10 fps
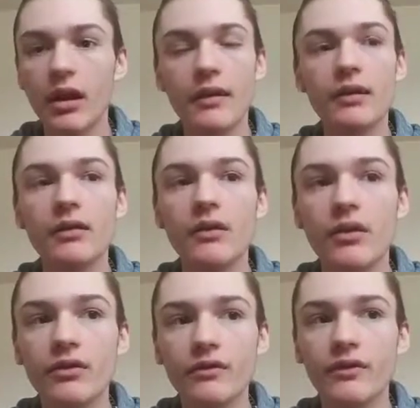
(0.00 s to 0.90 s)
and then
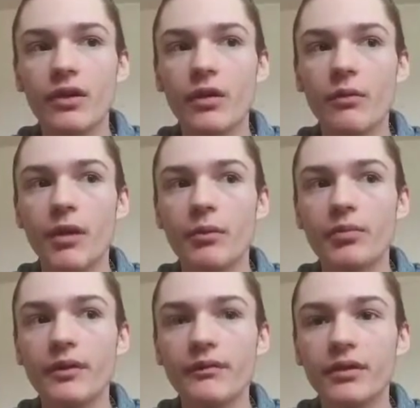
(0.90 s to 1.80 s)
another video about
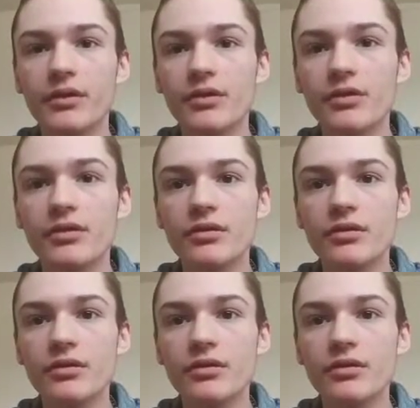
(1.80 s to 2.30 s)
privilege